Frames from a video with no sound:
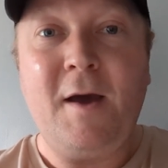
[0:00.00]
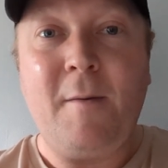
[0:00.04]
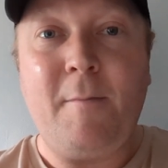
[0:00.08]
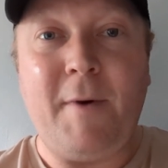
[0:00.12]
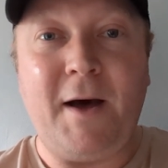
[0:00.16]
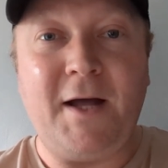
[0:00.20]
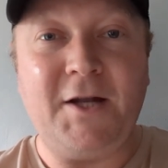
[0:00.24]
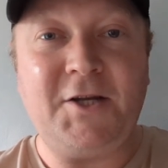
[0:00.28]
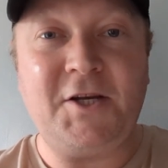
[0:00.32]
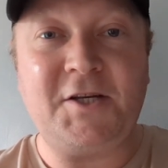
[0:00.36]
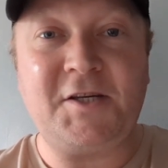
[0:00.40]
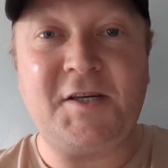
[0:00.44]

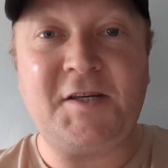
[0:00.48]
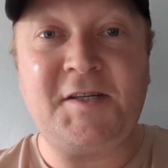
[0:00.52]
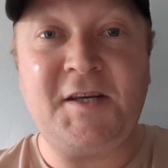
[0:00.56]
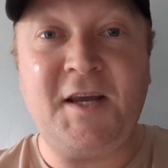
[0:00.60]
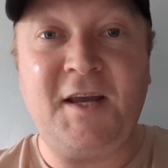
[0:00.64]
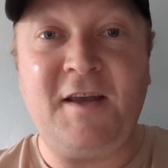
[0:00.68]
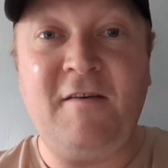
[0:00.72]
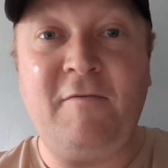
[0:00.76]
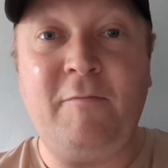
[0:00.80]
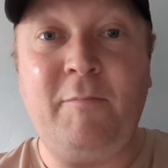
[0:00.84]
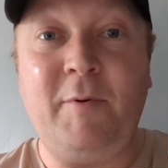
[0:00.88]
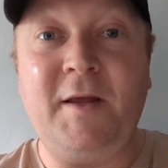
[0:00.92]
Manchester
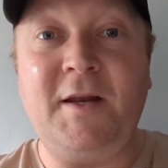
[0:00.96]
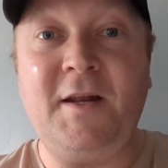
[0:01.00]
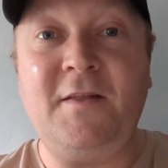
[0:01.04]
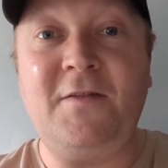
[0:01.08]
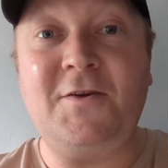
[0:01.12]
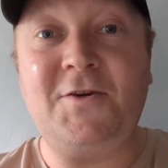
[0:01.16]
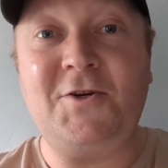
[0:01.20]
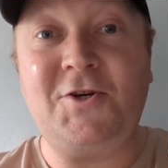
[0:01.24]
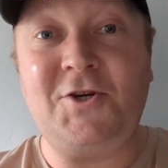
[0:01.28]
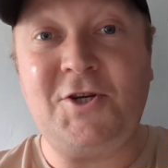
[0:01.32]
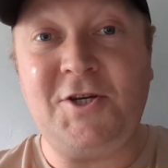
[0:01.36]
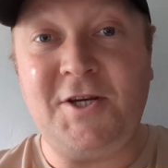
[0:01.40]
City have been in
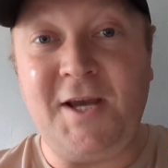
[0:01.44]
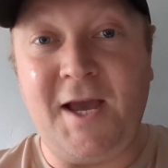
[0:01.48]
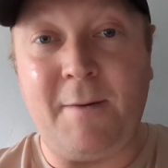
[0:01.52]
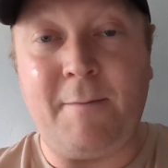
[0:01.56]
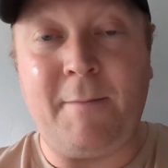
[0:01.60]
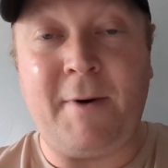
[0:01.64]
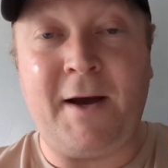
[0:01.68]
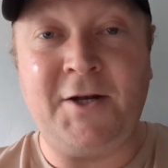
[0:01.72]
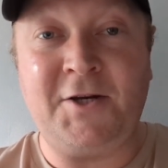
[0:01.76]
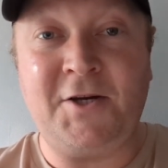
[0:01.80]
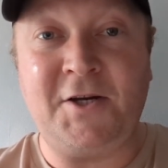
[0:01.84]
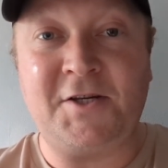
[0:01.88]
the
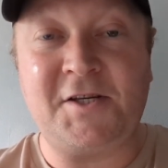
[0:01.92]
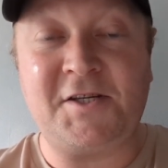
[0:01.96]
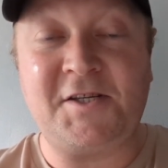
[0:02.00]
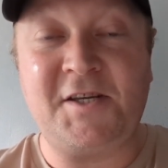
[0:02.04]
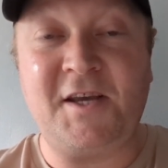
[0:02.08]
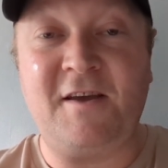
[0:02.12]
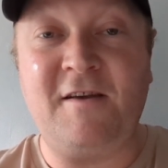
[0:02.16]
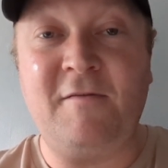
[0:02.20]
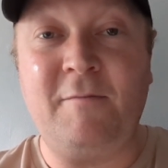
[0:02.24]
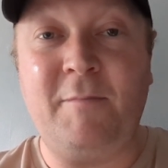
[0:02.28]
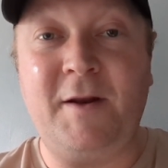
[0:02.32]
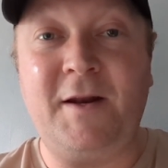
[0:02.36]
shit. Manchester
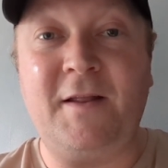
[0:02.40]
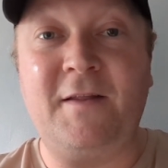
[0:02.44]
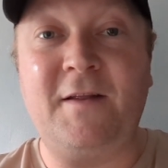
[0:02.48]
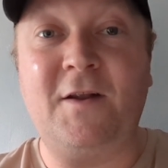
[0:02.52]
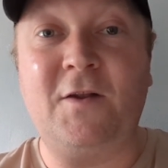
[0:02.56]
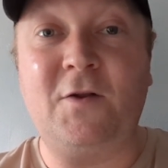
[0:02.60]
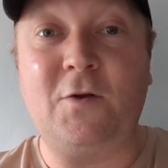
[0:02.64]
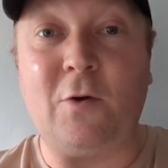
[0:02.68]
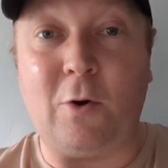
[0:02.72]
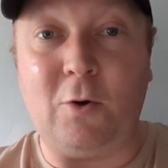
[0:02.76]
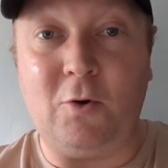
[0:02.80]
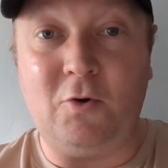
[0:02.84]
City have been in
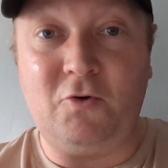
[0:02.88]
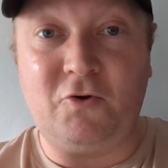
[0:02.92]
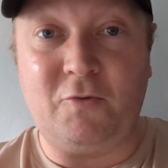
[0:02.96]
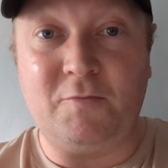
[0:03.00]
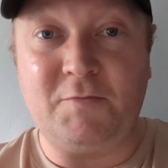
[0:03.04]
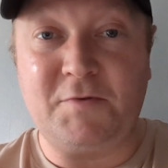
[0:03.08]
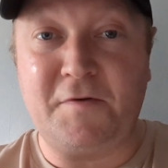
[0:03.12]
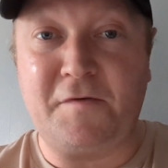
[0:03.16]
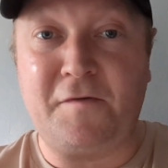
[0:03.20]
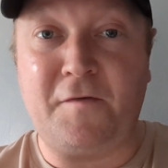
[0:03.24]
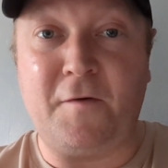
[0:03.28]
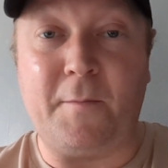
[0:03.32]
the
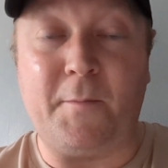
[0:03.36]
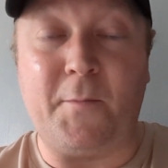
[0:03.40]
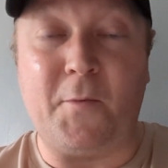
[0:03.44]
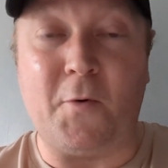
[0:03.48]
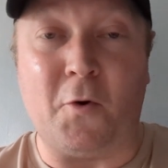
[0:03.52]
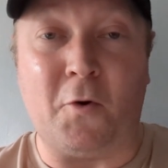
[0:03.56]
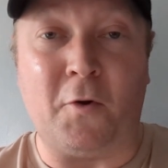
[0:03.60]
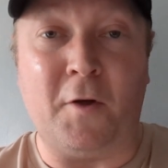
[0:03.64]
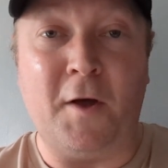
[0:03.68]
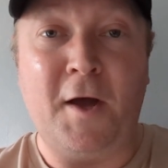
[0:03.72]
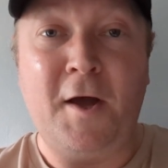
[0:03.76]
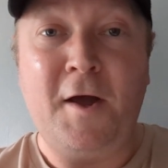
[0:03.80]
doldrums of
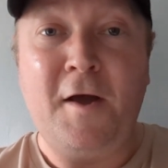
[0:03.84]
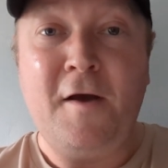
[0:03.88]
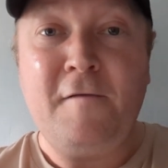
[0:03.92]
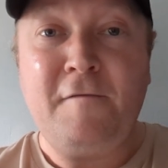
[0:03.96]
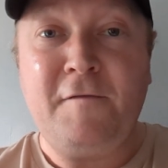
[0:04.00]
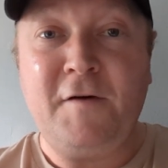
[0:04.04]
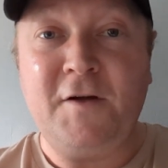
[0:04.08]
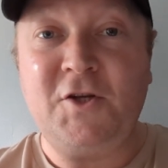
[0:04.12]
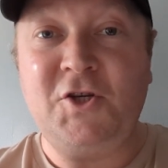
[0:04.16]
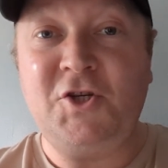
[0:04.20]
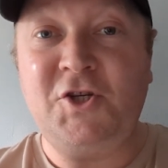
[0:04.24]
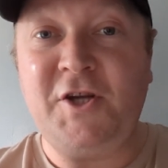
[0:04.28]
football
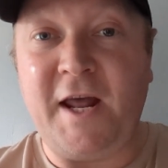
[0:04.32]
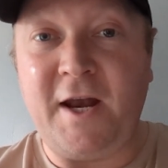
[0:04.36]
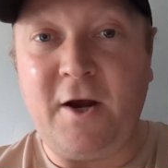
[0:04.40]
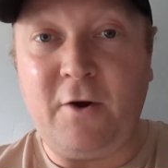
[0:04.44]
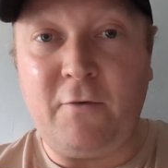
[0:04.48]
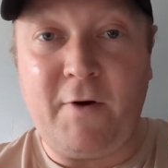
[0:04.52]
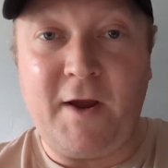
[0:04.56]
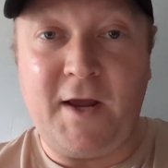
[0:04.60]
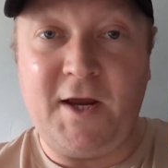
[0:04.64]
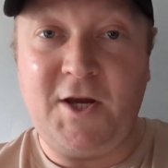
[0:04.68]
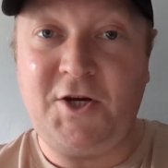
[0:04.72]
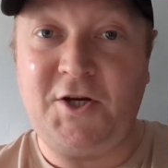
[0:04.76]
for
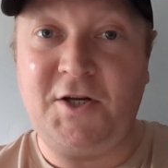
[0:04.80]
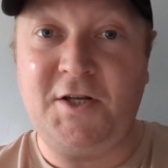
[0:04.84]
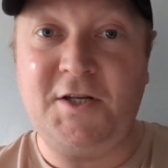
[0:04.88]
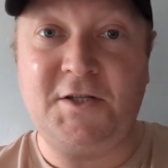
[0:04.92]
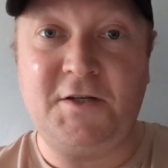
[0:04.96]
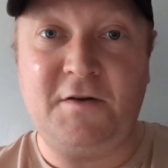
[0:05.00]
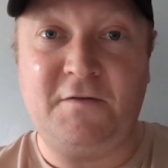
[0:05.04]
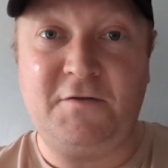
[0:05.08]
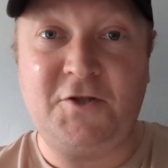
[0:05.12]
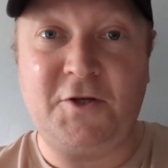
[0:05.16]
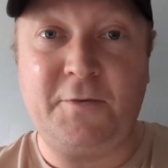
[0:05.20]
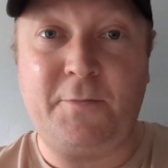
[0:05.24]

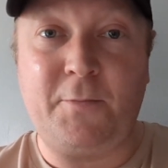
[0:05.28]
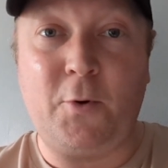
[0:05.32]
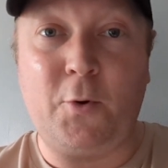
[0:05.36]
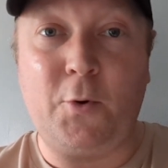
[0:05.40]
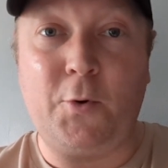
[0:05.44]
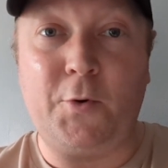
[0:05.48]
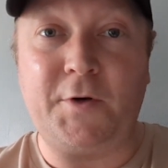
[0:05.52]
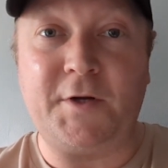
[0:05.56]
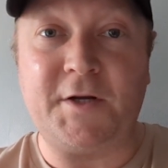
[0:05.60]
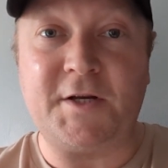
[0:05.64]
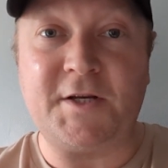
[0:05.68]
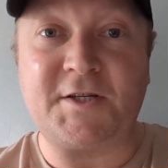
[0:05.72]
generations of
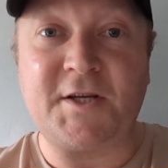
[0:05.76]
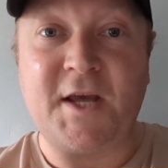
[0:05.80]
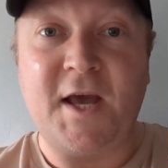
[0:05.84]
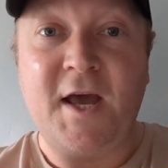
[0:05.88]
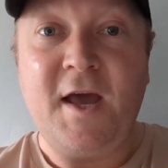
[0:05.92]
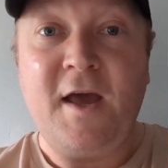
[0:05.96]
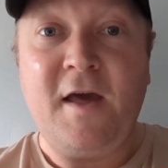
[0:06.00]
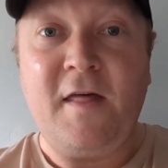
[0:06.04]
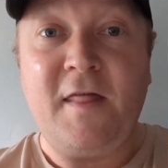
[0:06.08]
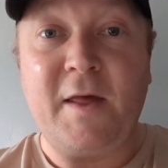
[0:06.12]
supporters.